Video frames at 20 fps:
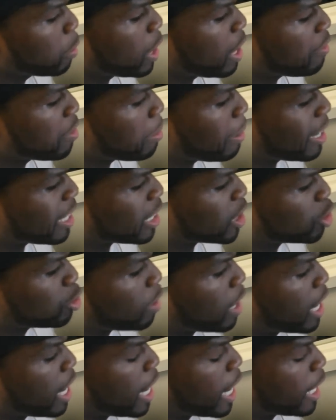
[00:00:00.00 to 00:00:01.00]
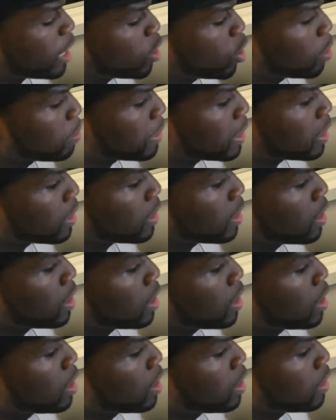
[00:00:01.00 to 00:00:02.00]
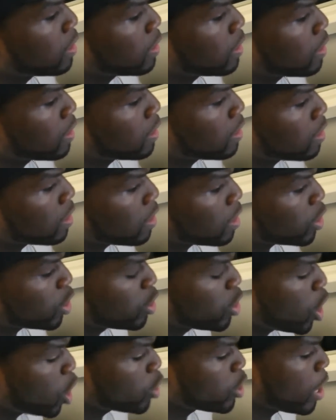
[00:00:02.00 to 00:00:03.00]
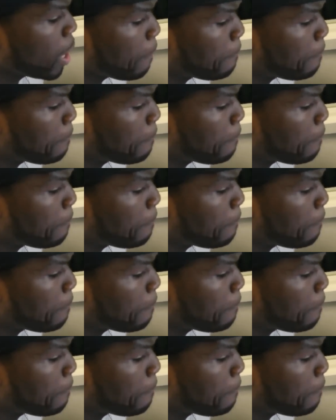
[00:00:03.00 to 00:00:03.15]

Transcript: where everybody could try and hate on me. You know you're